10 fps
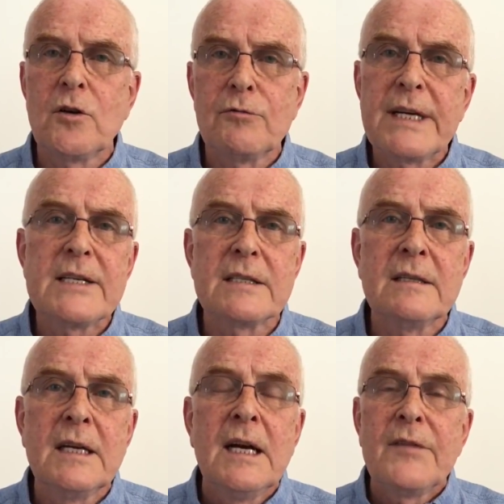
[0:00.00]
or
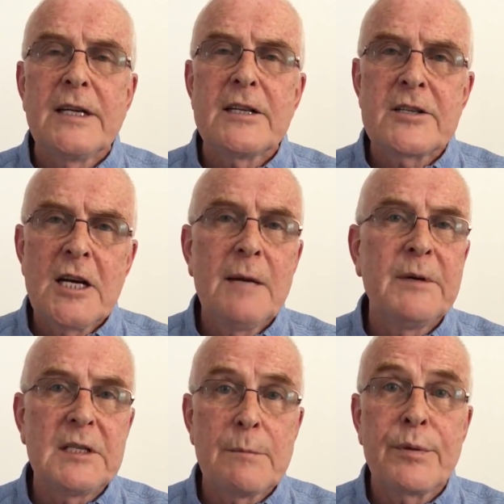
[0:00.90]
reason. They're
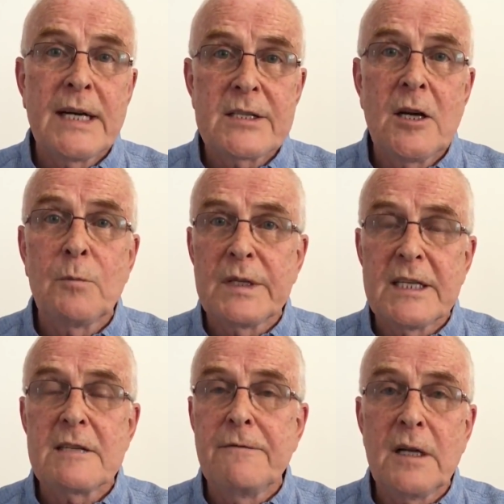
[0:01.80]
determined to press on with
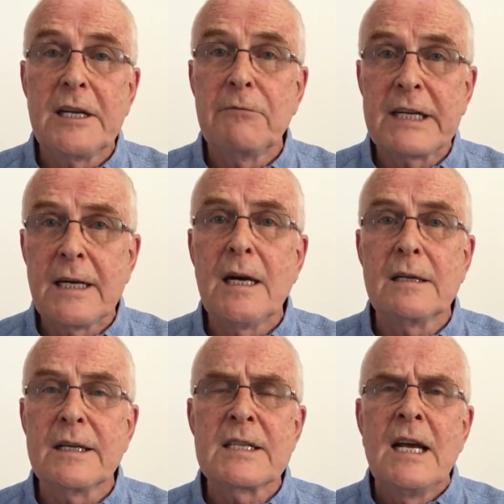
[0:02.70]
this folly
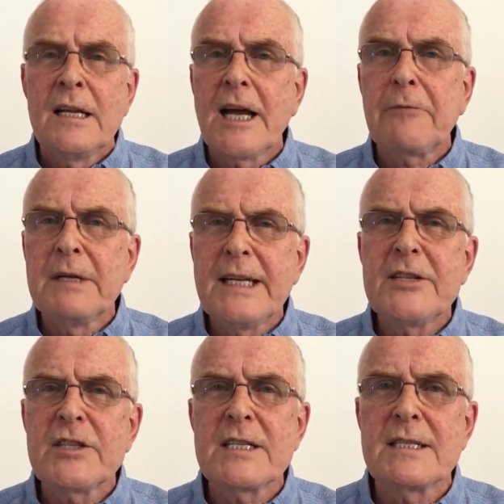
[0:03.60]
regardless, like
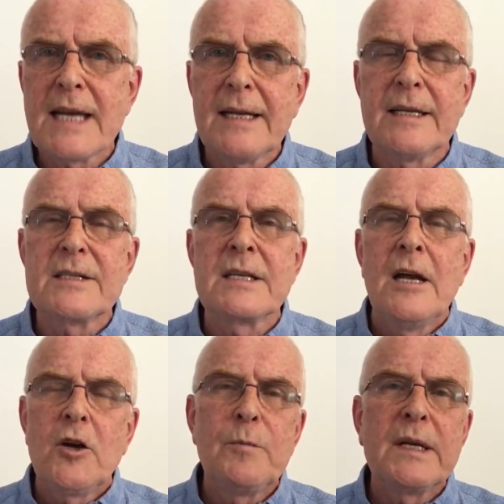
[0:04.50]
religious zealots
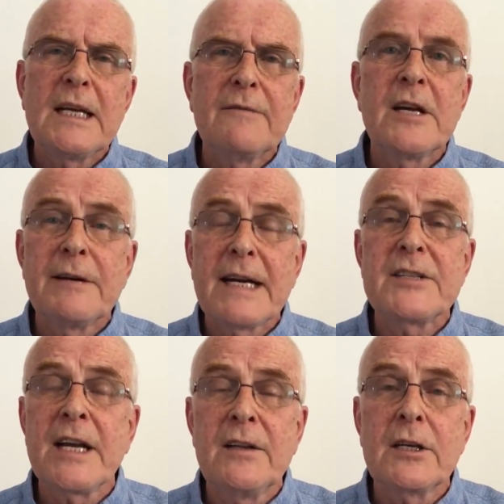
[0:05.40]
who believe they're
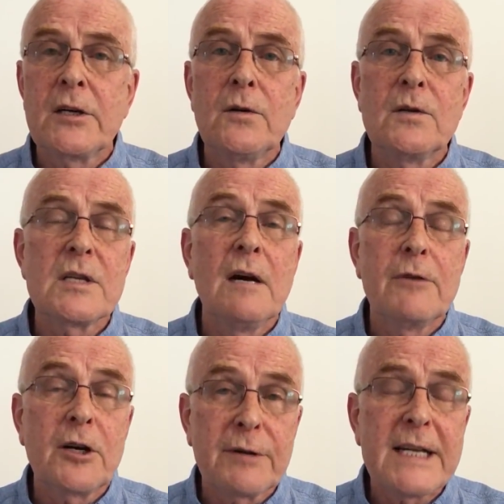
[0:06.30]
acting in the cause of
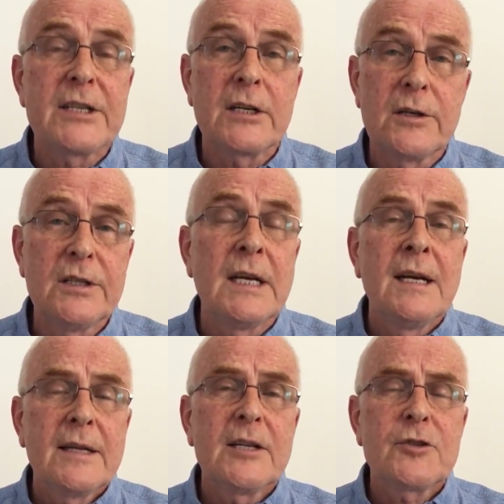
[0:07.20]
a greater good
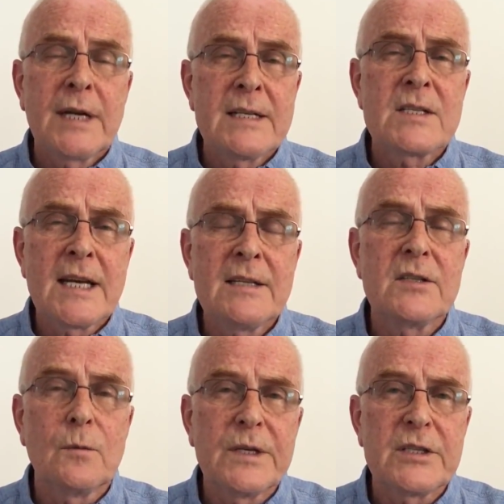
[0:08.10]
that
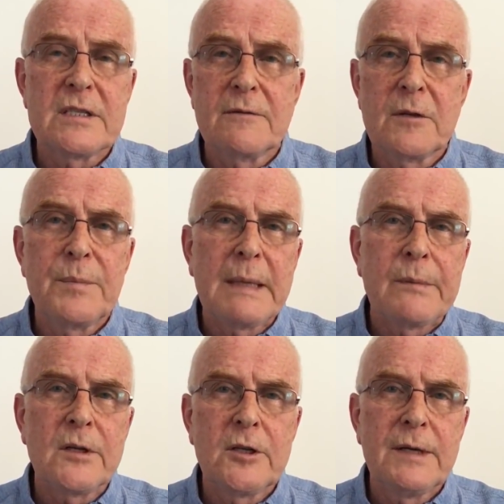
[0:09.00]
transcends the wishes of the
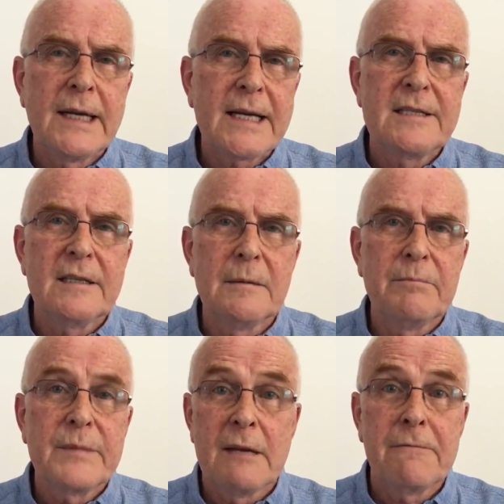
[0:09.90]
people who elected them,
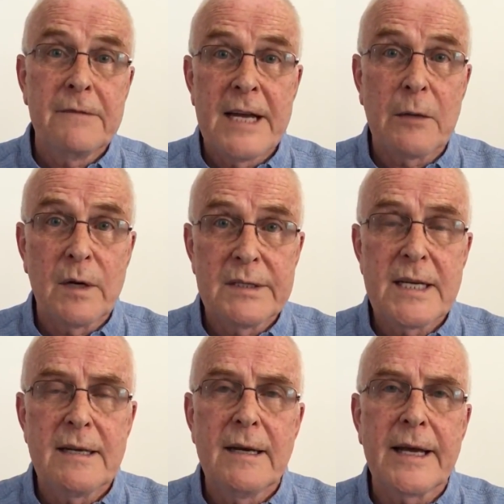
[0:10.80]
if anyone
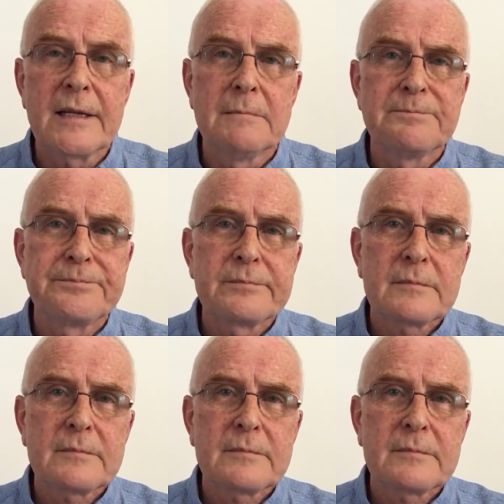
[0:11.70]
did elect them.